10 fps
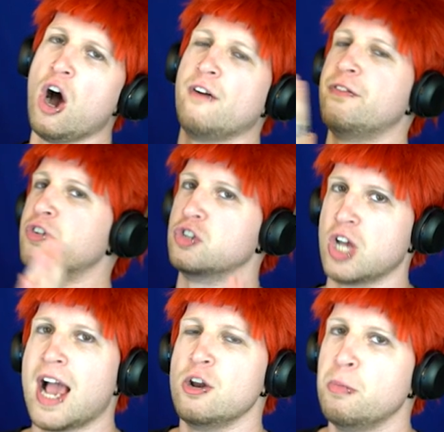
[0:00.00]
off of your
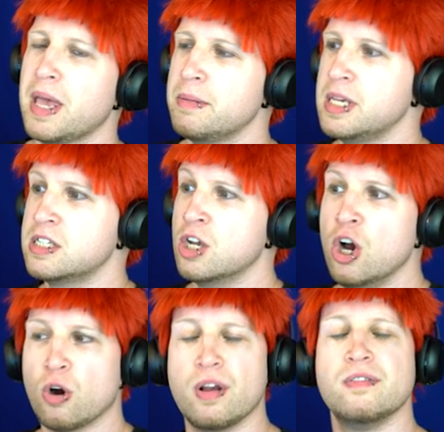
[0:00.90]
Dino babies
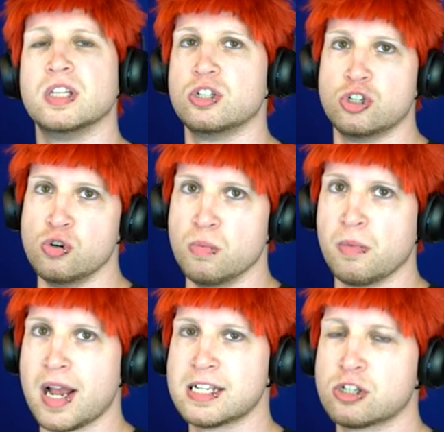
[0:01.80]
or even the Tomb
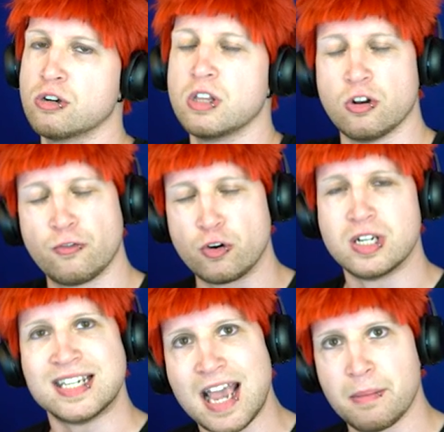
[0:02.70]
Raiser. You know, for a
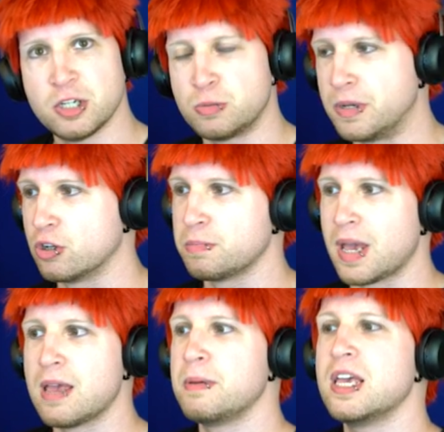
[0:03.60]
damage build,
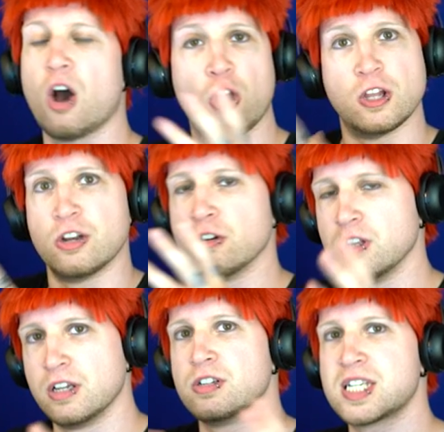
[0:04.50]
maybe all of your
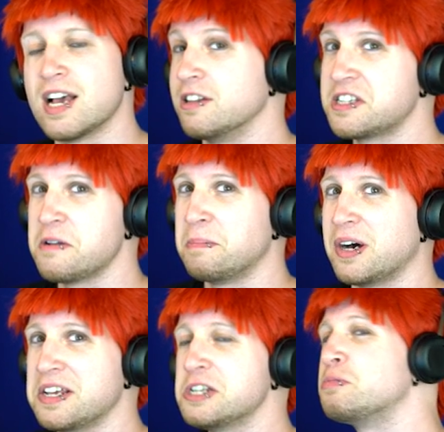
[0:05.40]
little skeleton
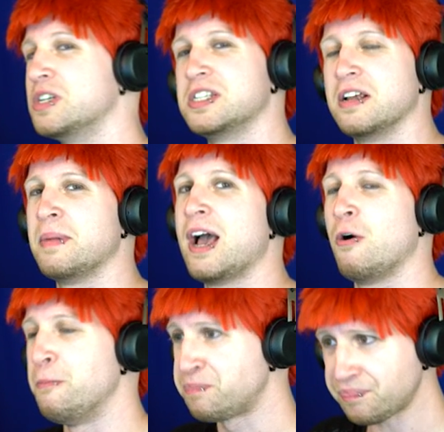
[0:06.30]
buddies, which
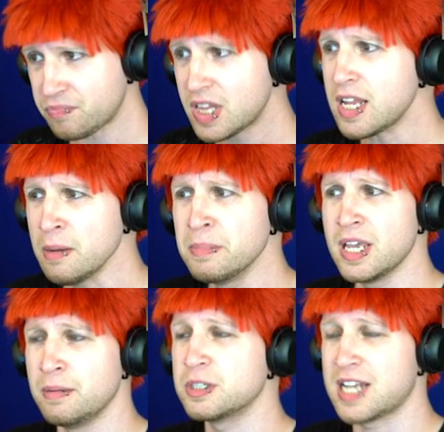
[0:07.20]
somehow
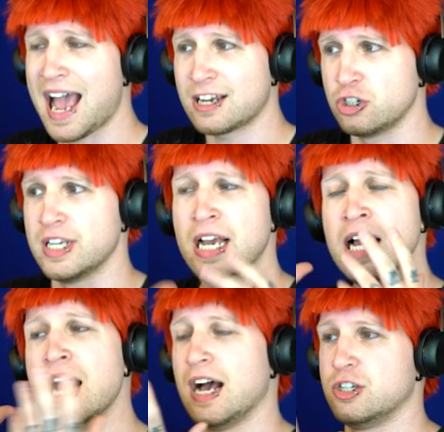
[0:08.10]
be able to actually
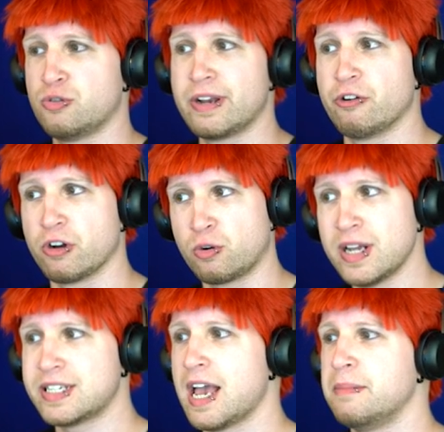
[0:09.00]
uh, trigger a
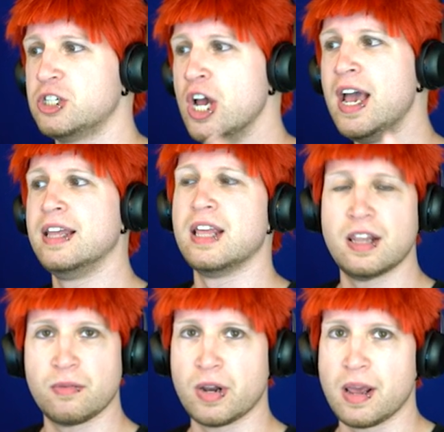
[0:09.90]
crit damage, and then
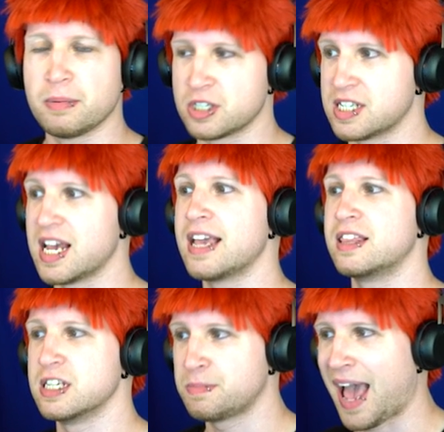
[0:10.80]
they would able to take
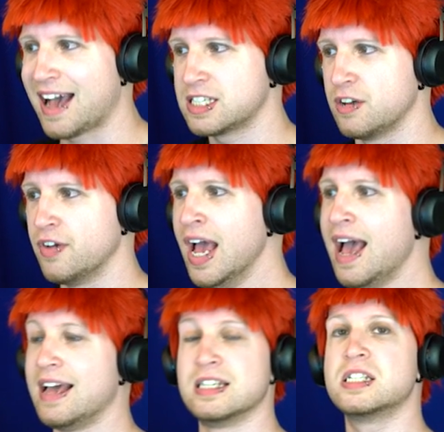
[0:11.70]
this passive
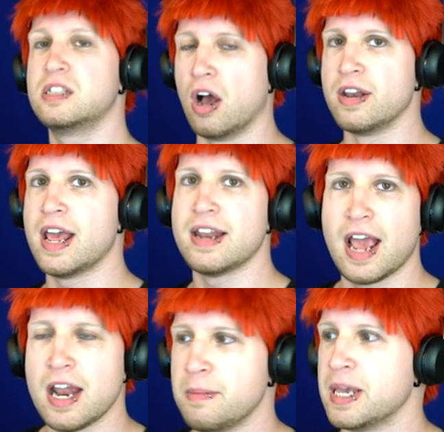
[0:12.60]
and stun an
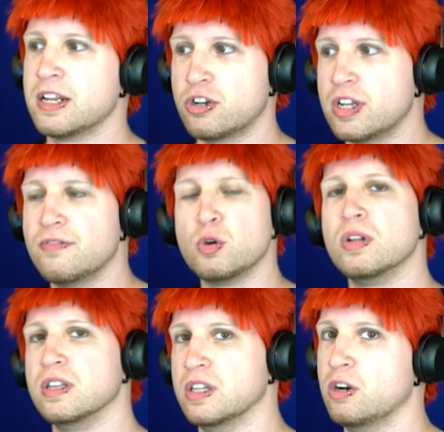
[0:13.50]
enemy. It could give you
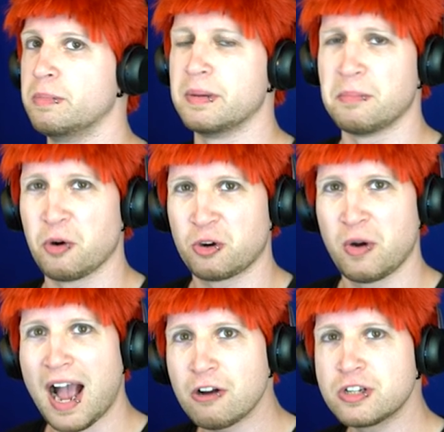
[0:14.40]
a little bit more
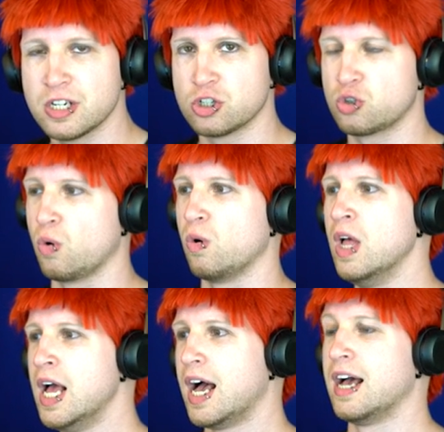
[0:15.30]
crowd control,
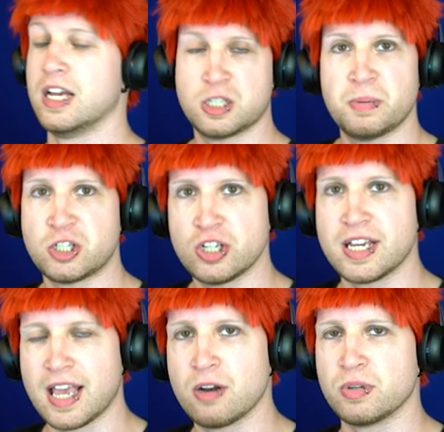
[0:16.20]
uh, especially
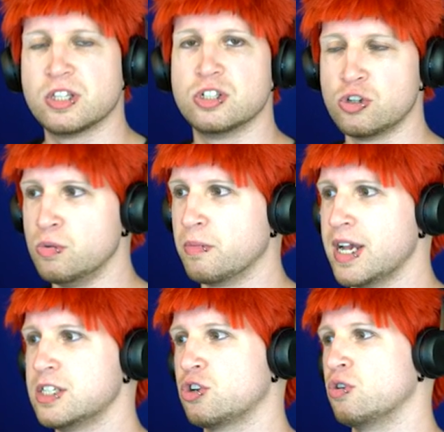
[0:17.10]
again with the Tomb
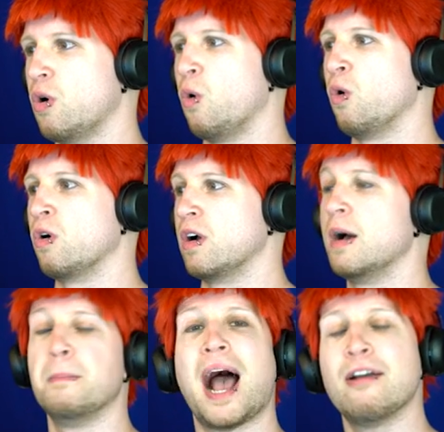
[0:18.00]
Raiser or
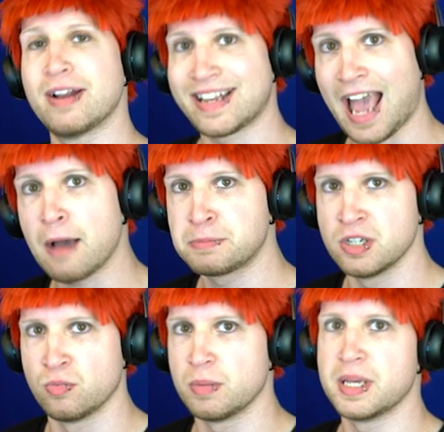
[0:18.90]
a Pirate
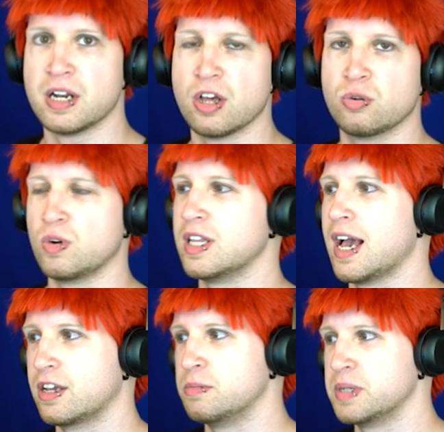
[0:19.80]
Captain would be another one that
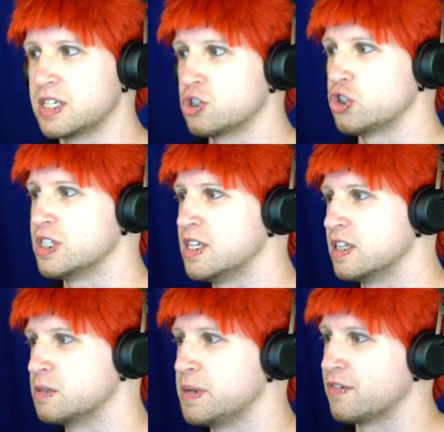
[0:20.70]
I could potentially see
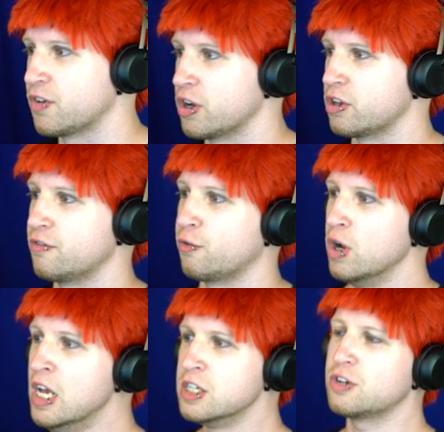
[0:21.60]
this being very good for.
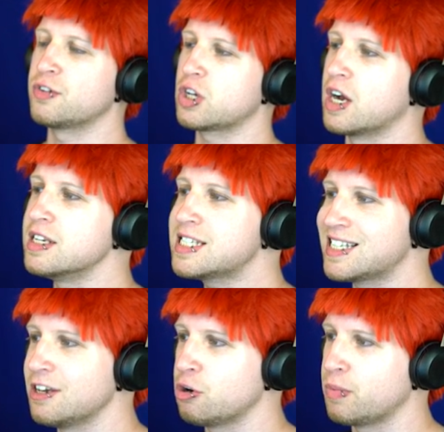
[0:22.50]
So for the
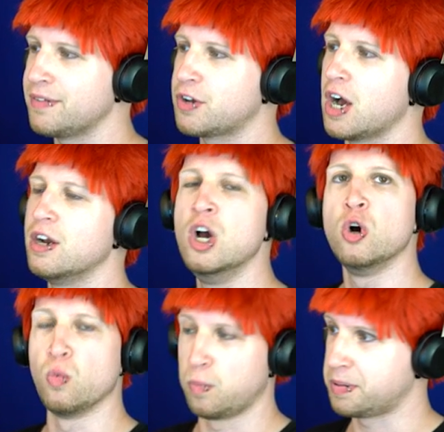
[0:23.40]
Gunslinger, we've got
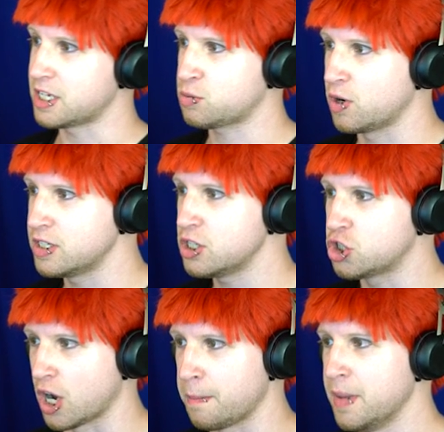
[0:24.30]
plus one to
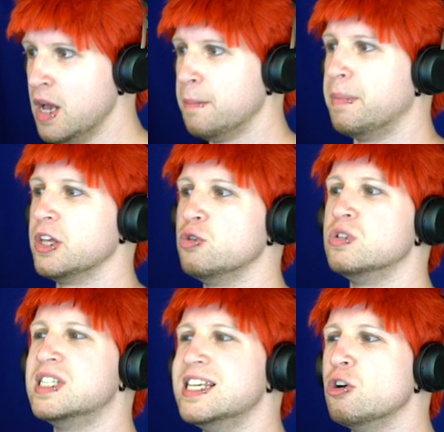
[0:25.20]
jump, but you
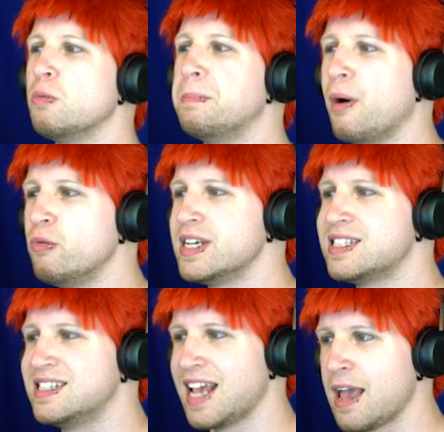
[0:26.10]
deal
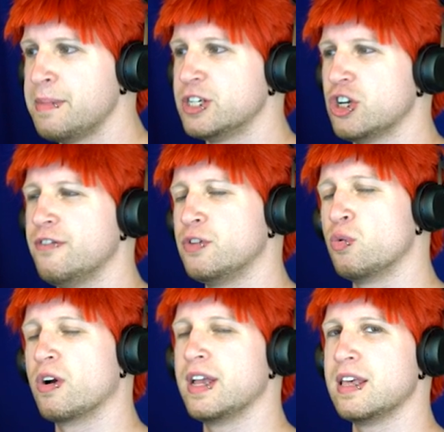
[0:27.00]
bonus damage if
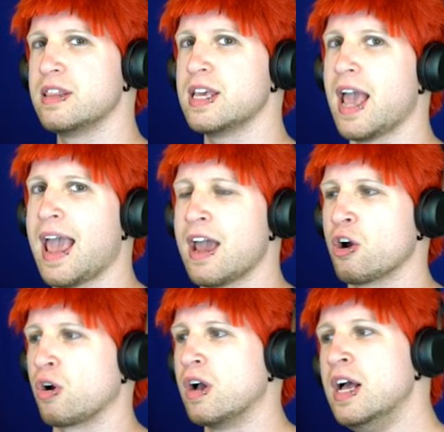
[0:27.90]
you are in the
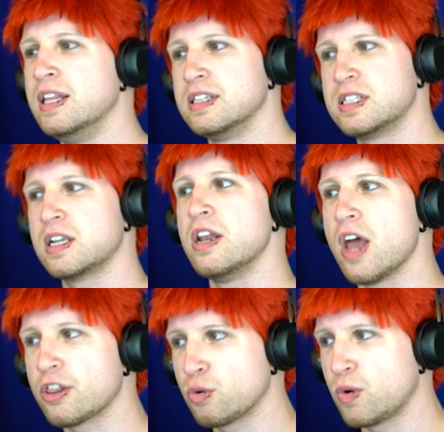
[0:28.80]
air. This is
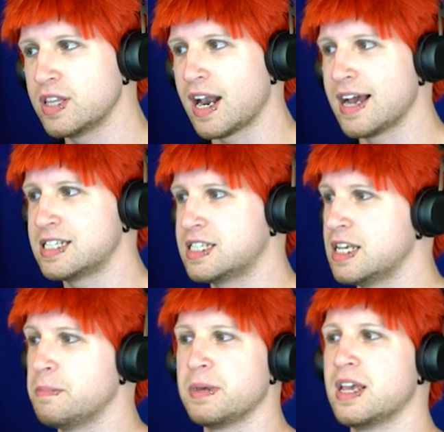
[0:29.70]
another one that I
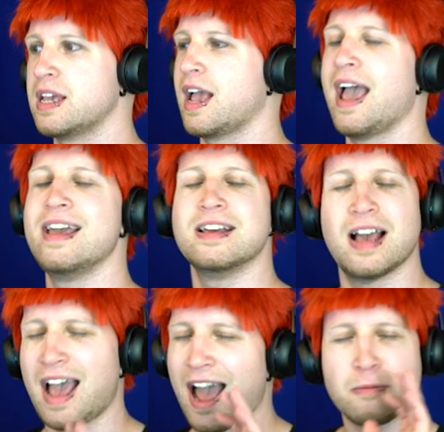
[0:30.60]
see being
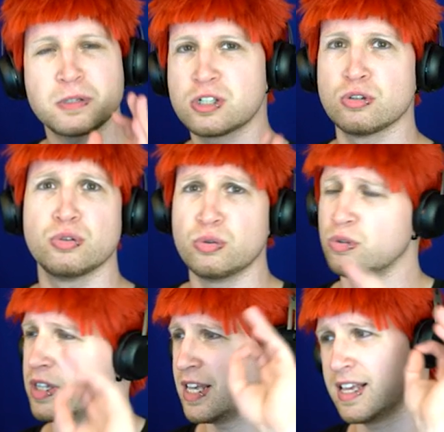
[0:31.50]

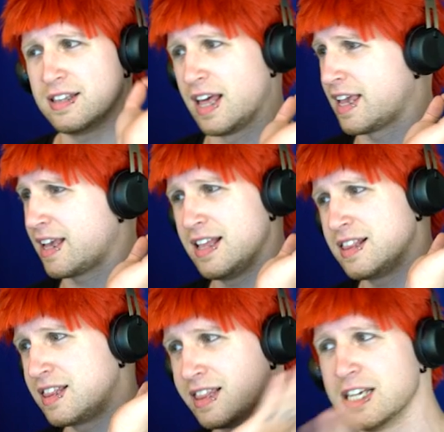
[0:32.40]
absolutely like
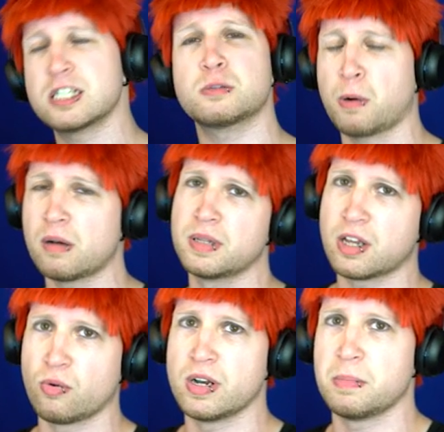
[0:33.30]
this is probably going to